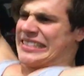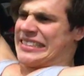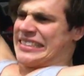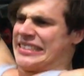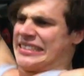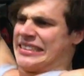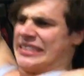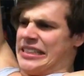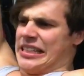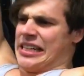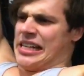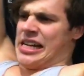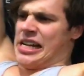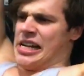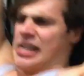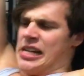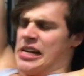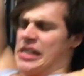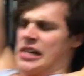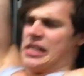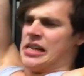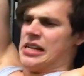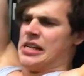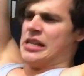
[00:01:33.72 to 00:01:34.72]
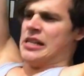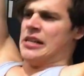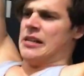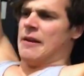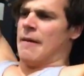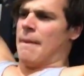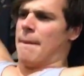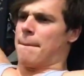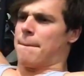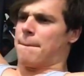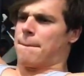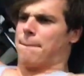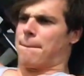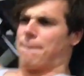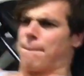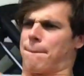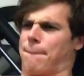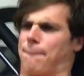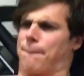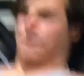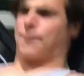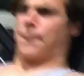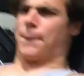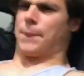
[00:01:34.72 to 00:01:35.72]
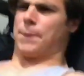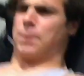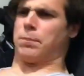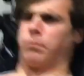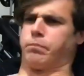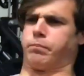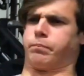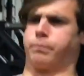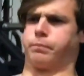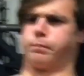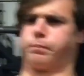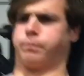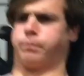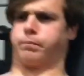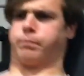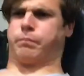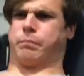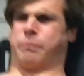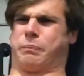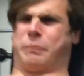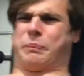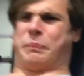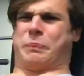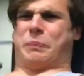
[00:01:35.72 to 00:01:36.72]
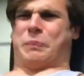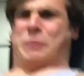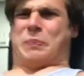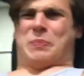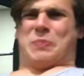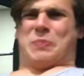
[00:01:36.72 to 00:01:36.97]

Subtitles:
I'd say at least a year, maybe 2 years, then